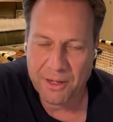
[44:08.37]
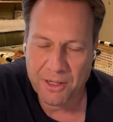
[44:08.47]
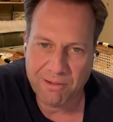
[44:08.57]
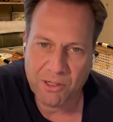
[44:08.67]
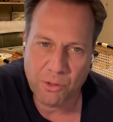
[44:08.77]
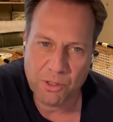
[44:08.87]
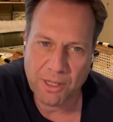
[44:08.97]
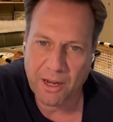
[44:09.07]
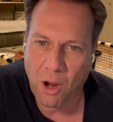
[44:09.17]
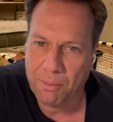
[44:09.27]
reduce their
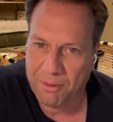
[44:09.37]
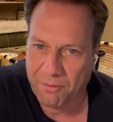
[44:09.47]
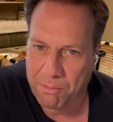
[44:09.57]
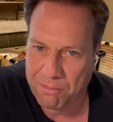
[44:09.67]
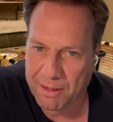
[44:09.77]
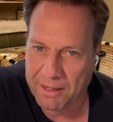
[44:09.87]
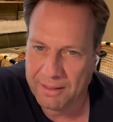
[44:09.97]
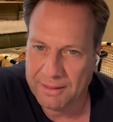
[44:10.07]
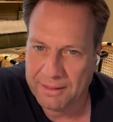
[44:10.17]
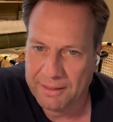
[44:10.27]
carbon footprint.
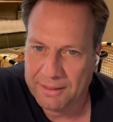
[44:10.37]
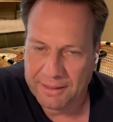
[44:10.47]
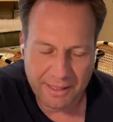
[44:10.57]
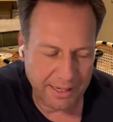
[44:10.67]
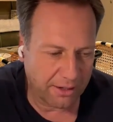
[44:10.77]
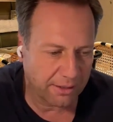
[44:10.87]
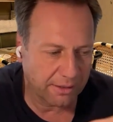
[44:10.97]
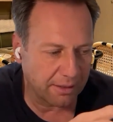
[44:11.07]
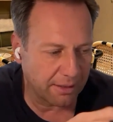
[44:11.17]
And I